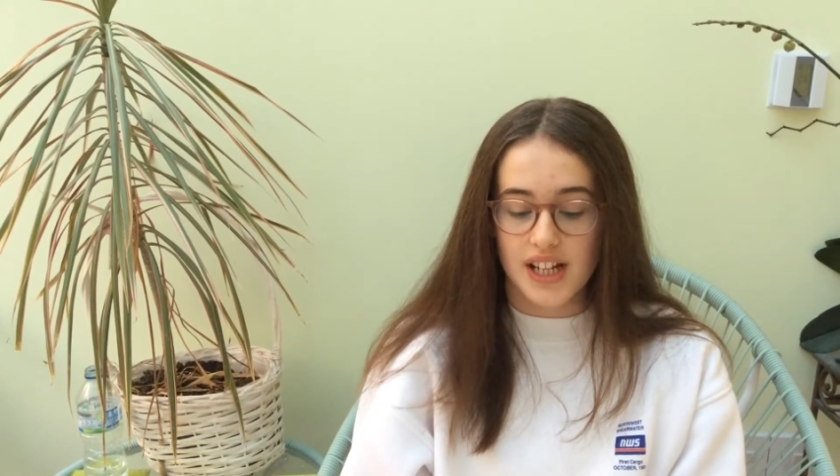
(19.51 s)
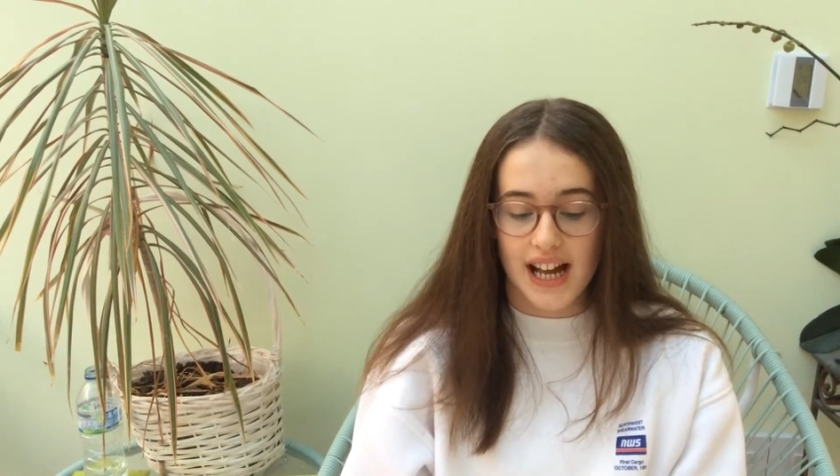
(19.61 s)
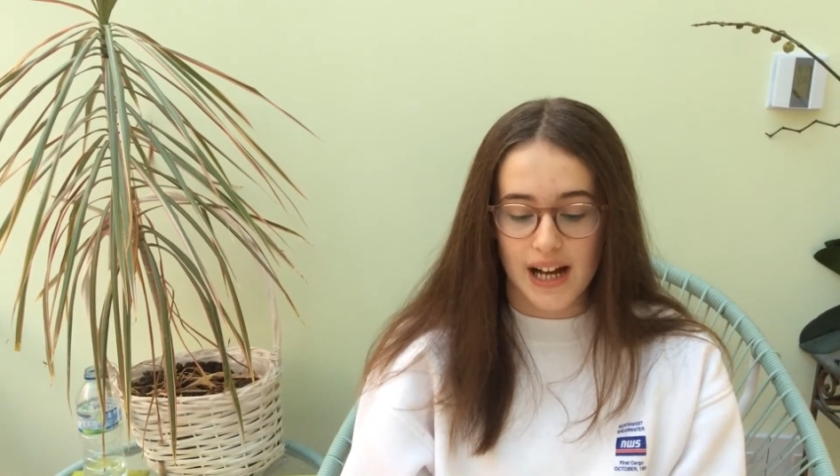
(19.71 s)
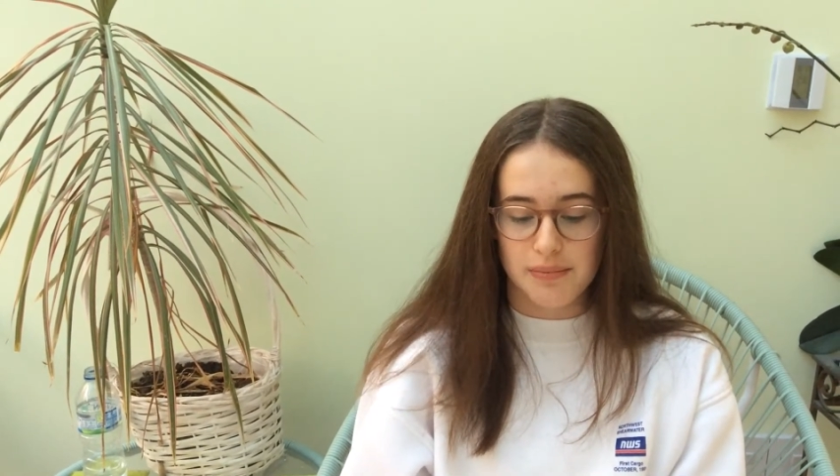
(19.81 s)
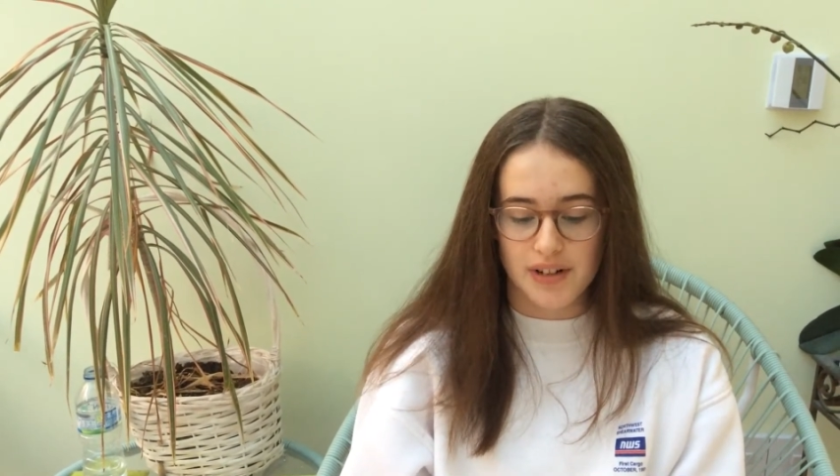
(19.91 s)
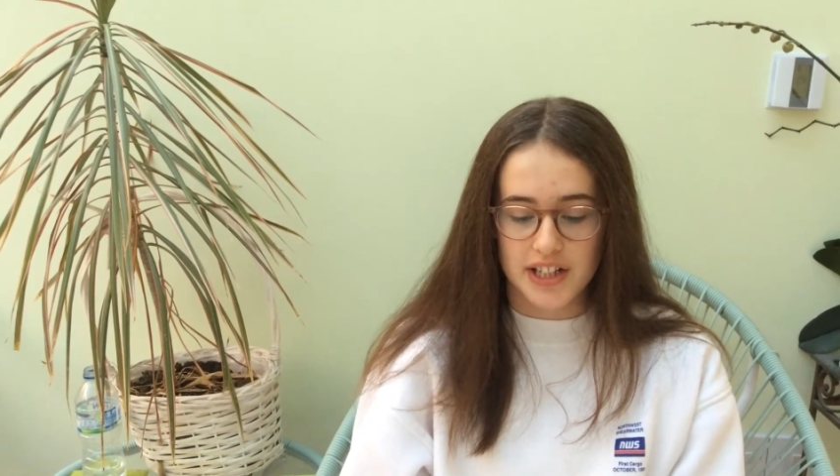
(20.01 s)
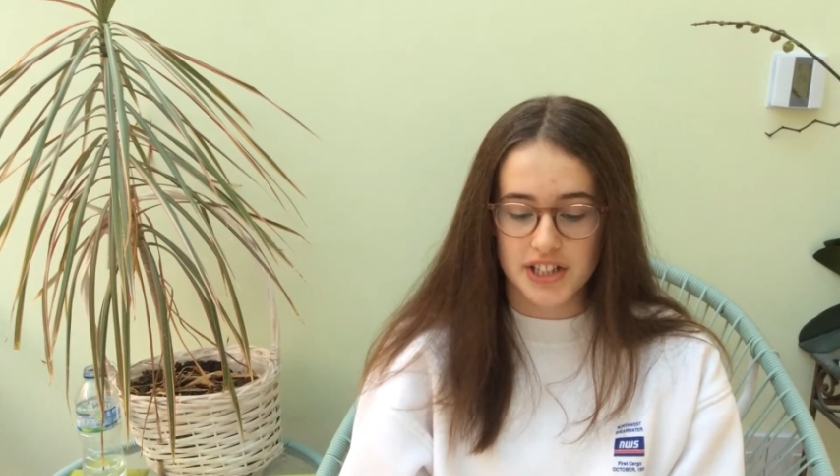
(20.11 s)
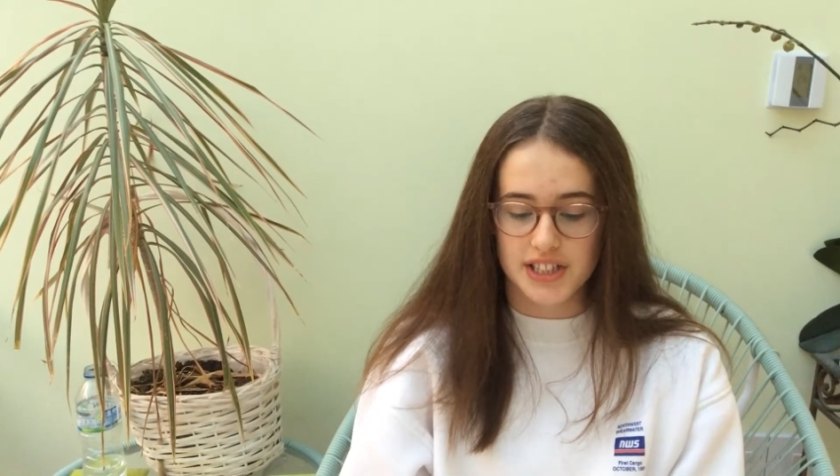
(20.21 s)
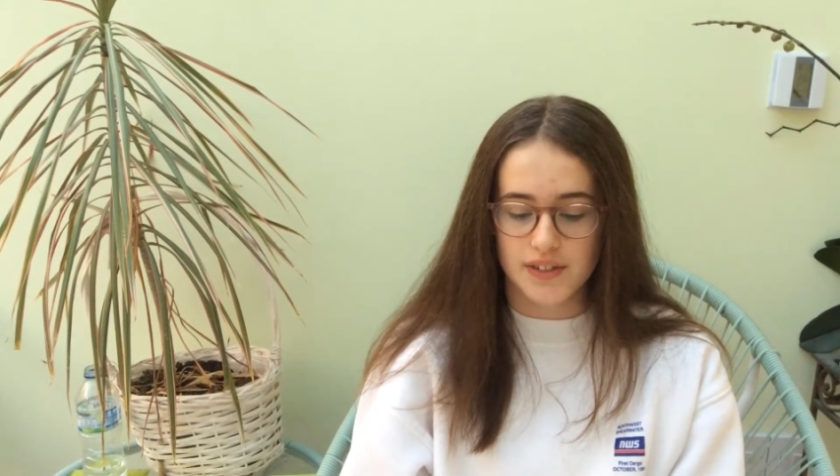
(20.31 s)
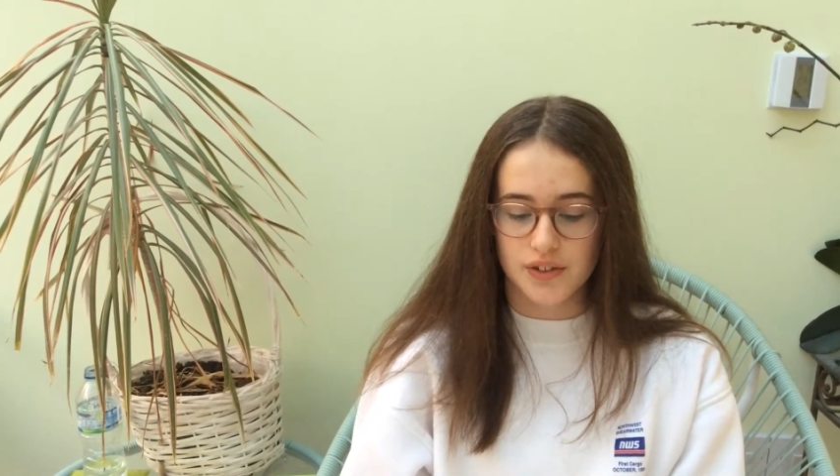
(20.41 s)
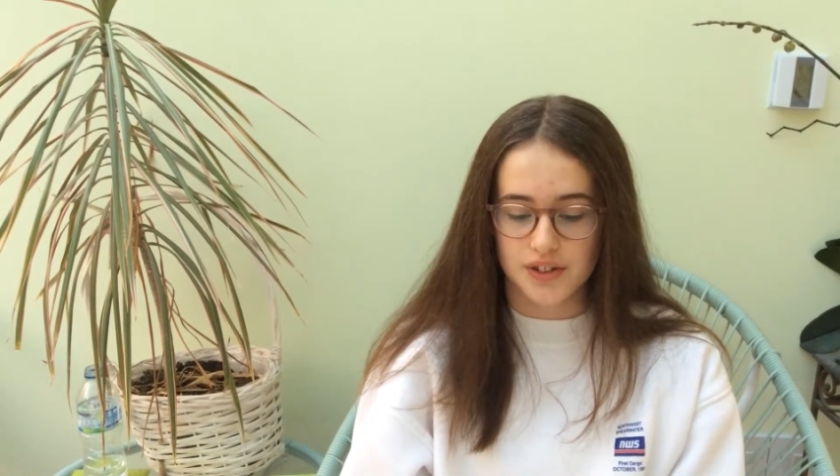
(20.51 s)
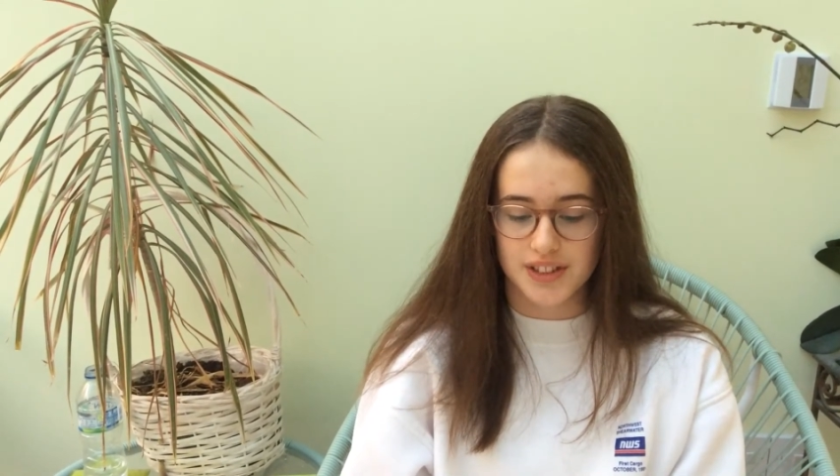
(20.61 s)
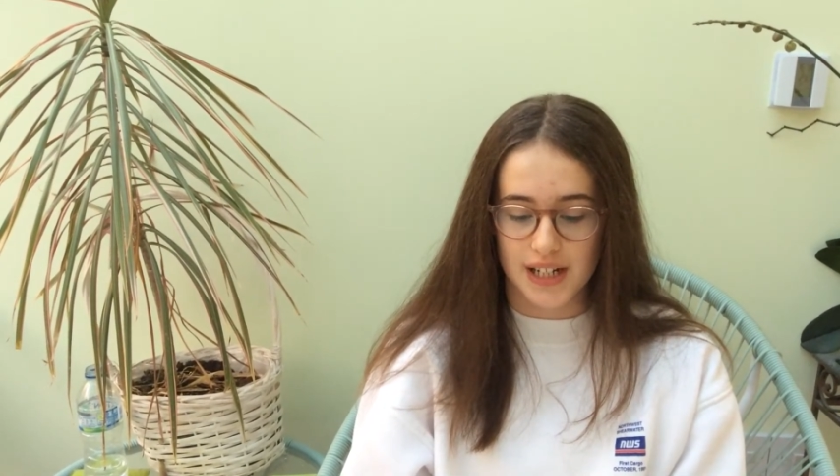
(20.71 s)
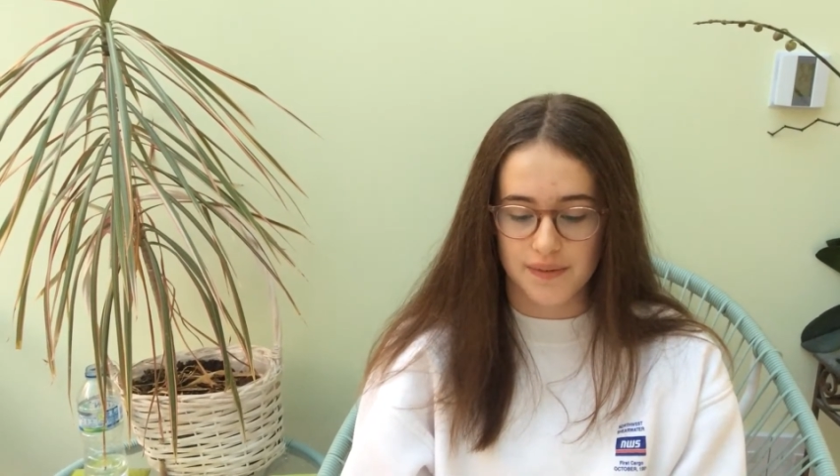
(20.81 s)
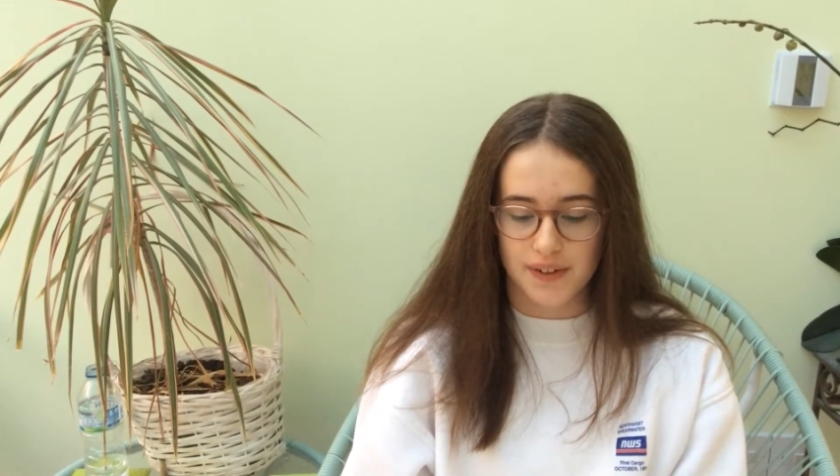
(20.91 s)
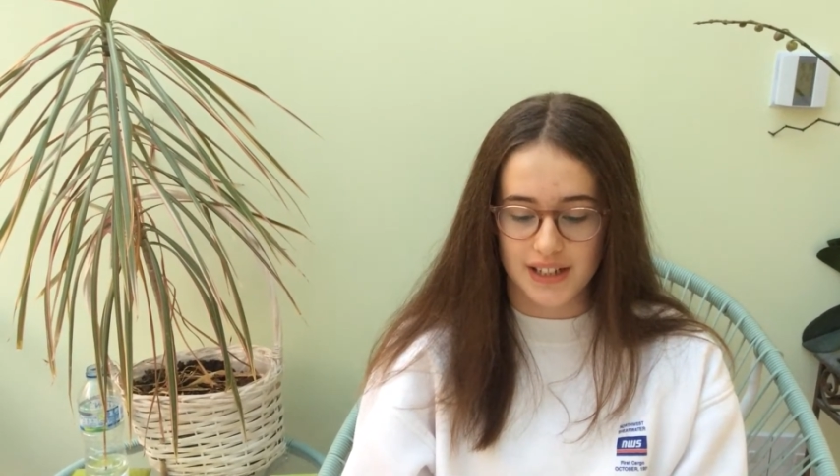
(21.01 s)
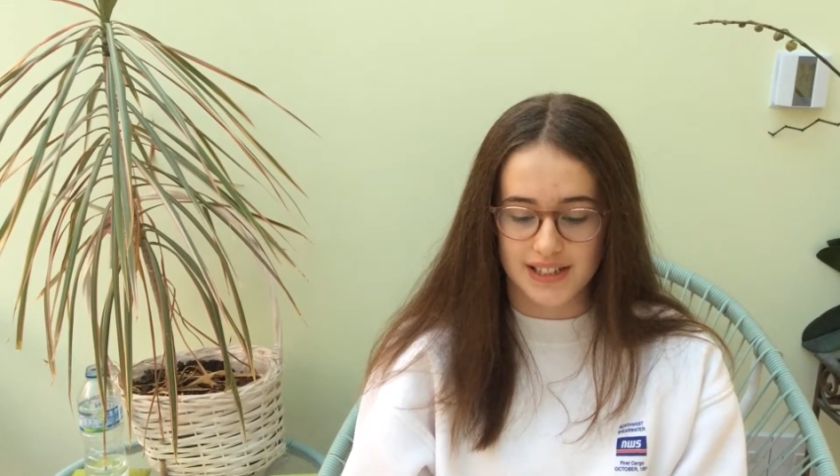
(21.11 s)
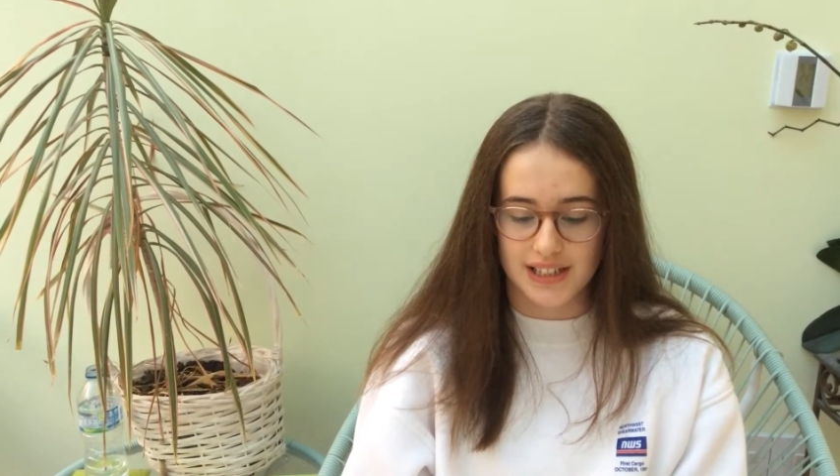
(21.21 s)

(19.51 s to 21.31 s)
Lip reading: How precious is your steadfast